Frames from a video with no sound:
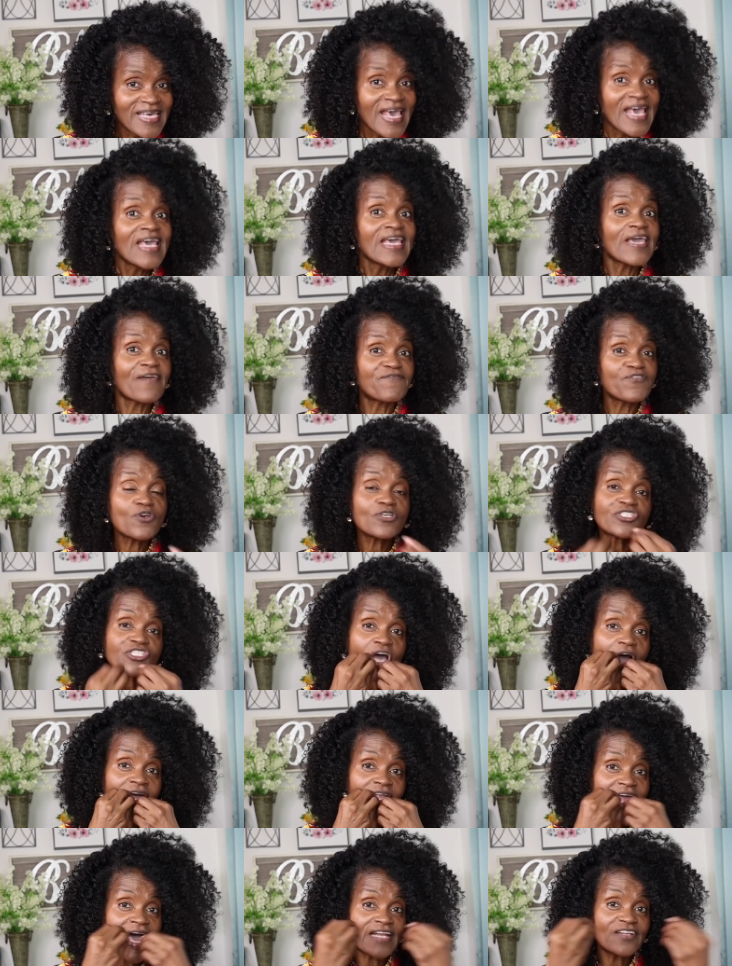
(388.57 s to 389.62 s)
If you
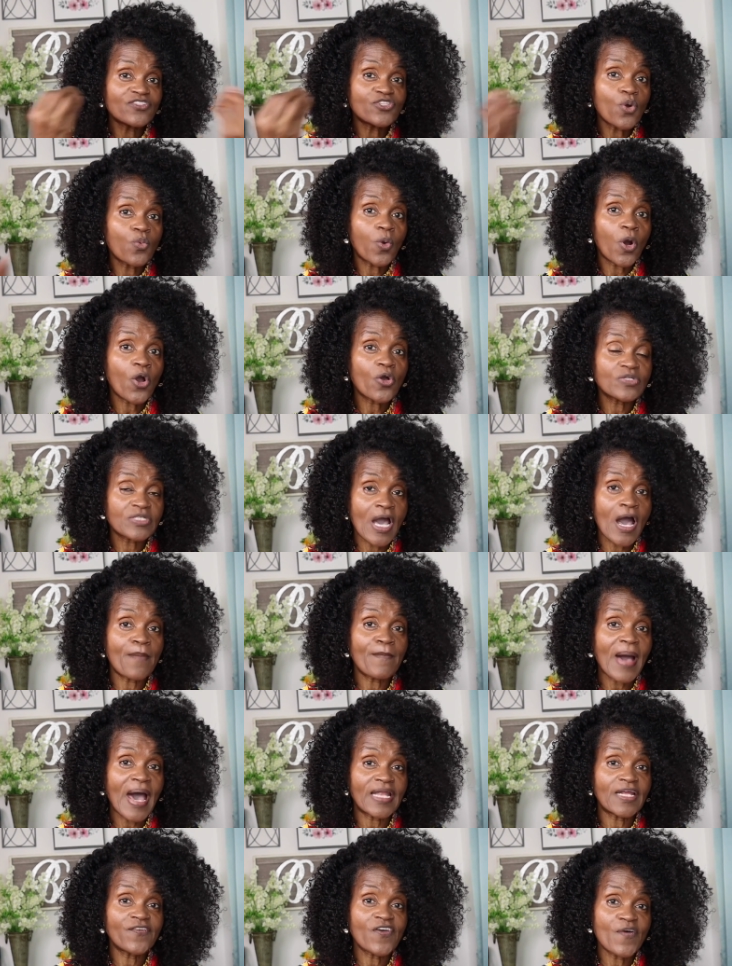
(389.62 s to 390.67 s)
start letting the word come
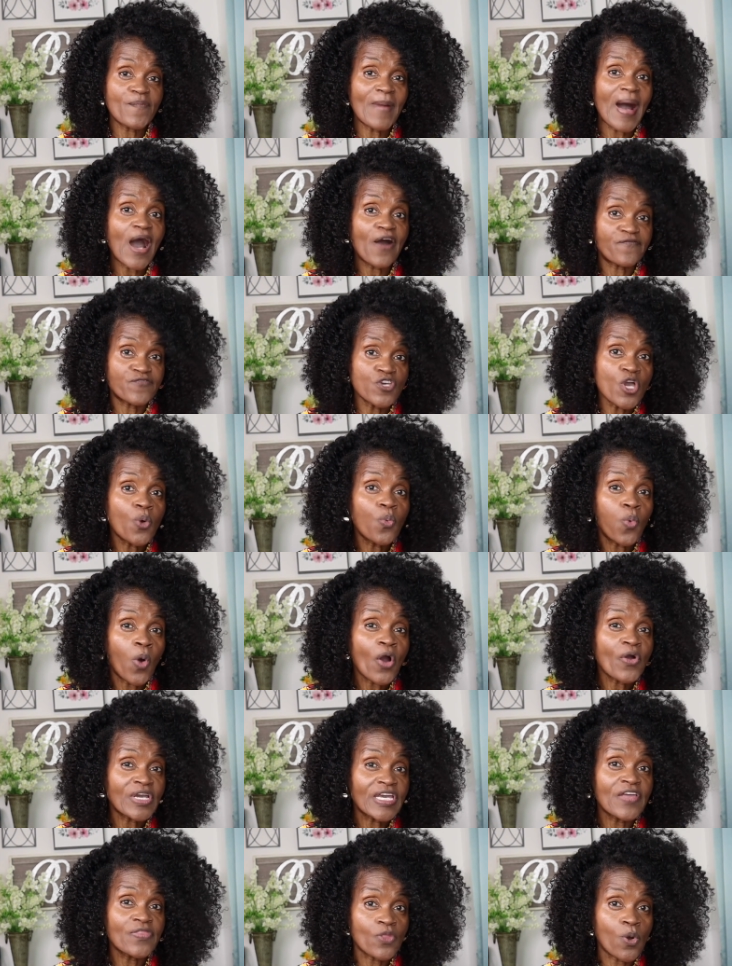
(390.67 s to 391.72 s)
out of your mouth, you're
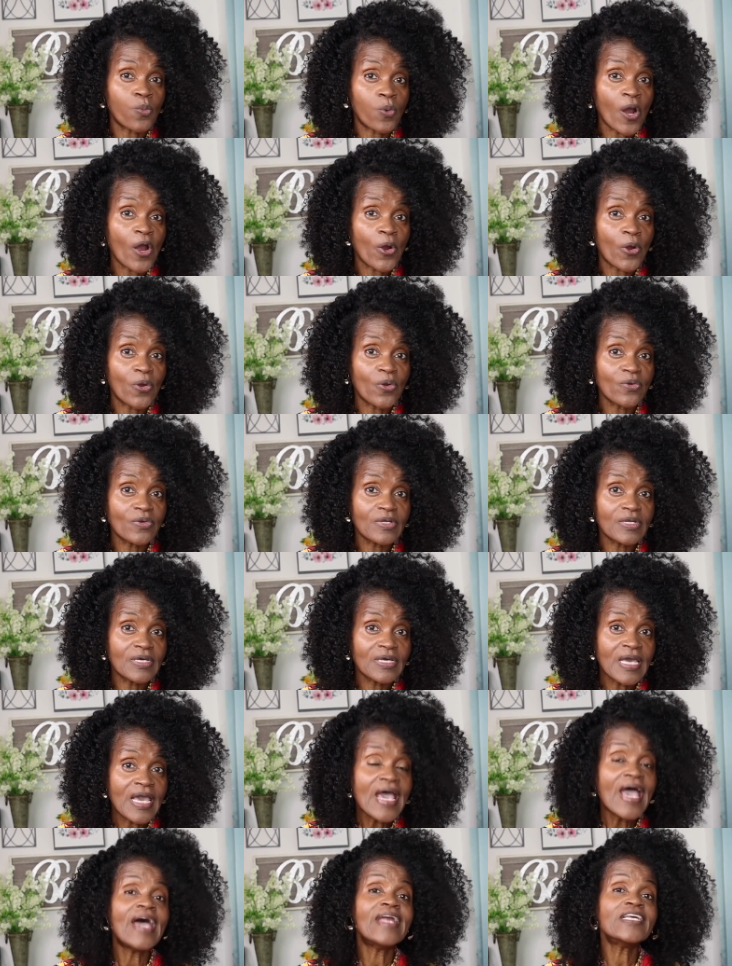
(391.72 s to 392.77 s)
working the word.
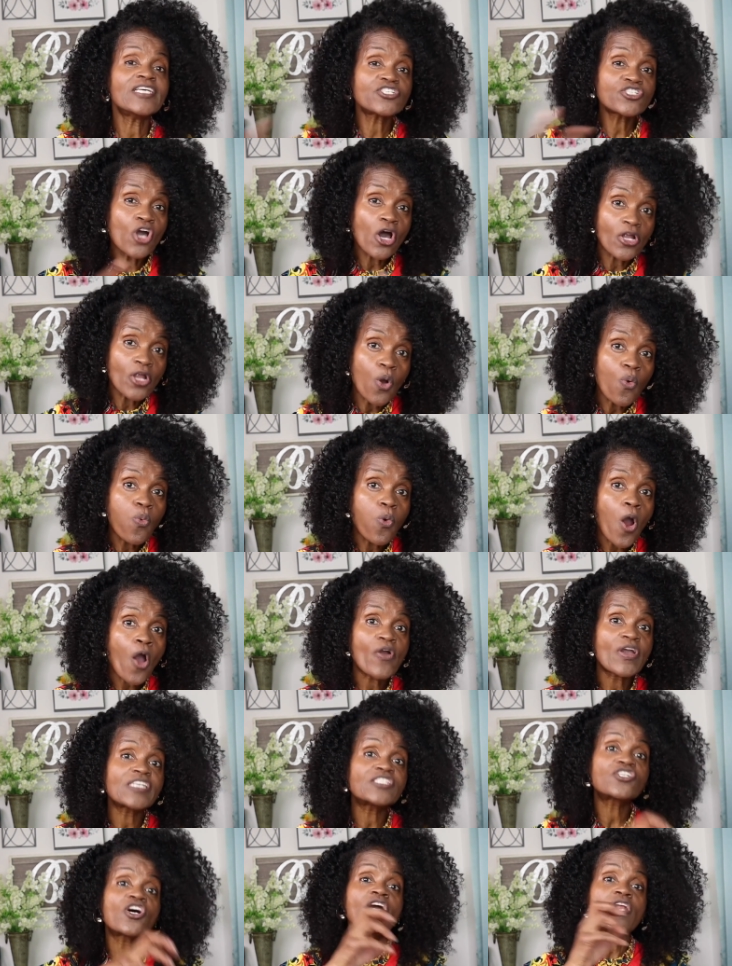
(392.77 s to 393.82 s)
And it's going to work.
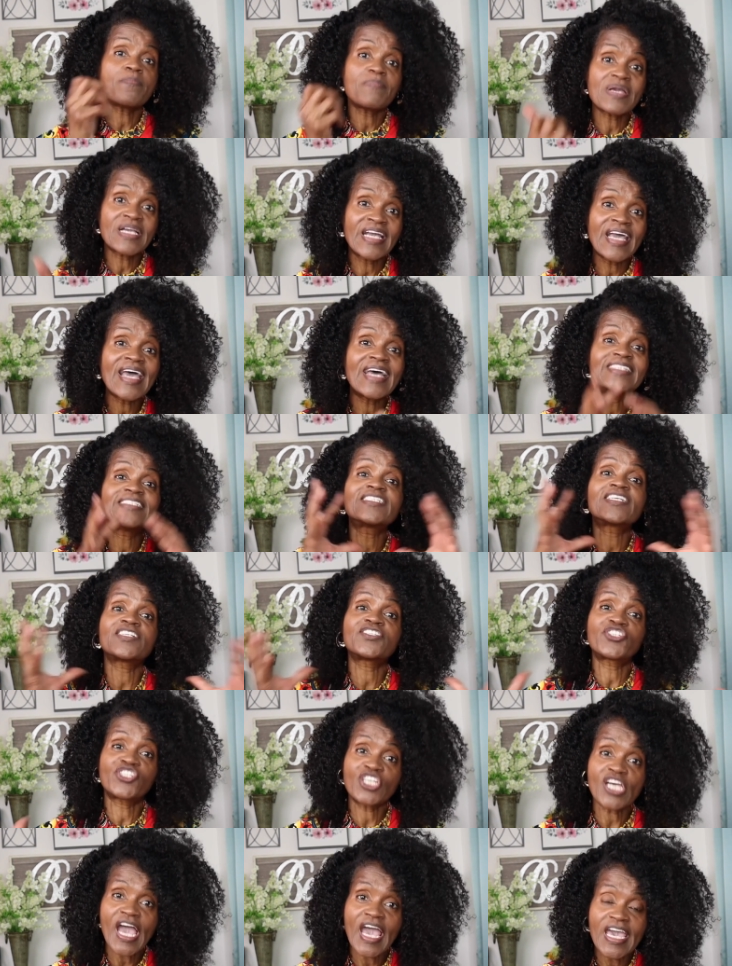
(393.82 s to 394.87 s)
It's going to begin to
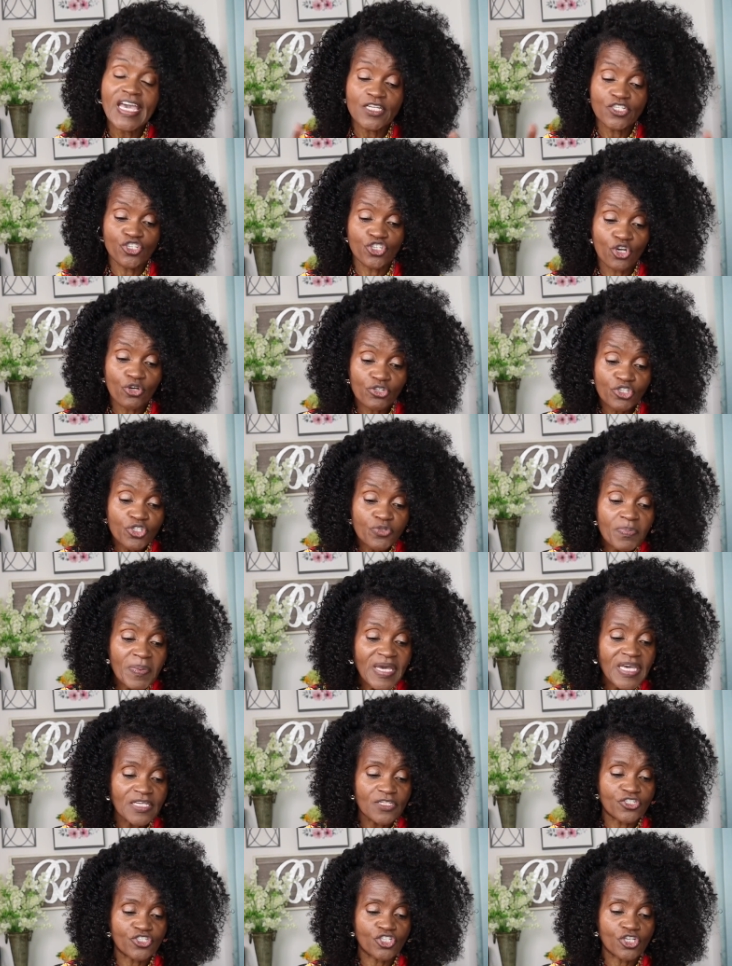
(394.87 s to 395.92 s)
change your
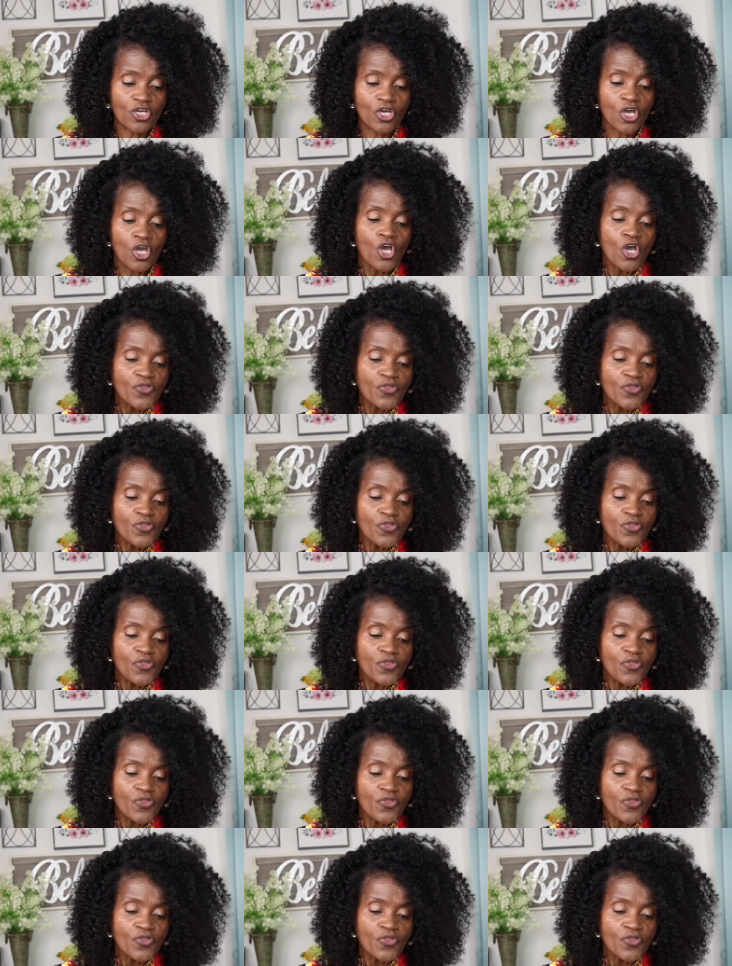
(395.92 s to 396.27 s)
speech.